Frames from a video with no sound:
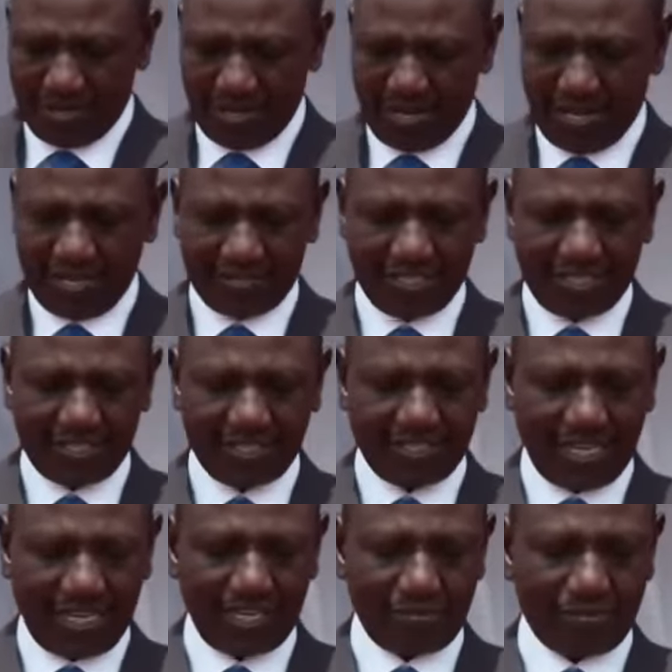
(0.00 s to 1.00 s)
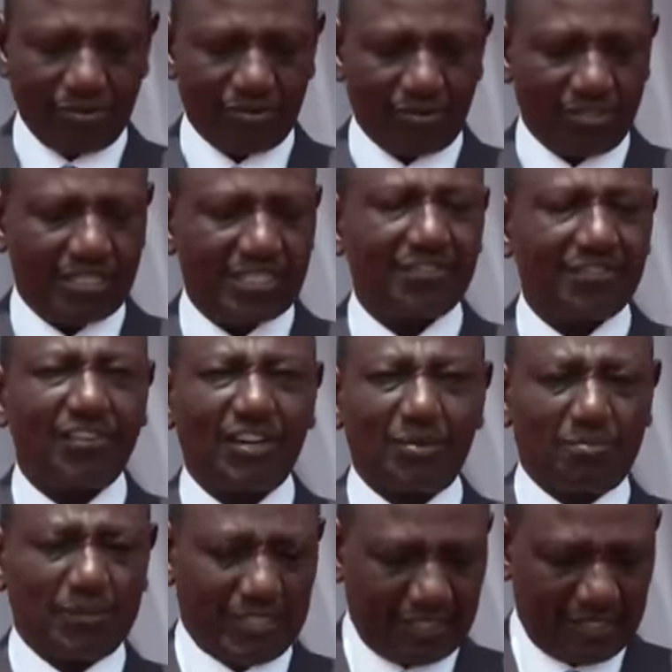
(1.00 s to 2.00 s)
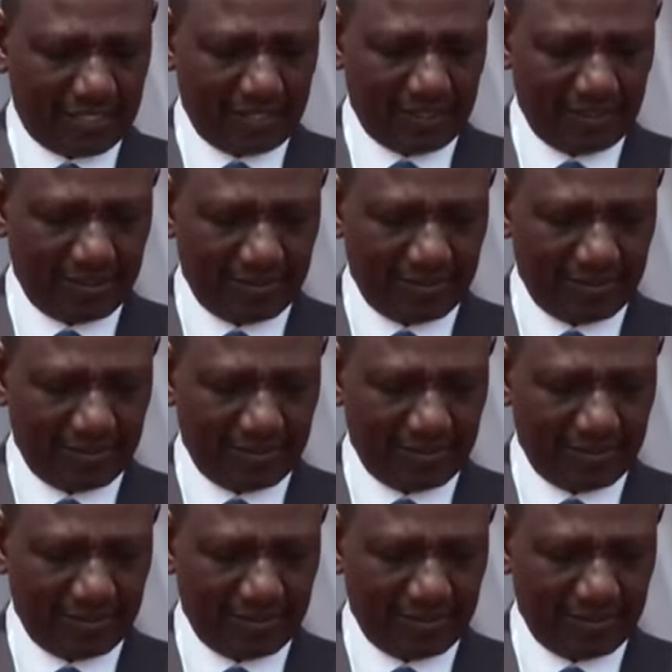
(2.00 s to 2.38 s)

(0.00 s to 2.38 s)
and sustainable development.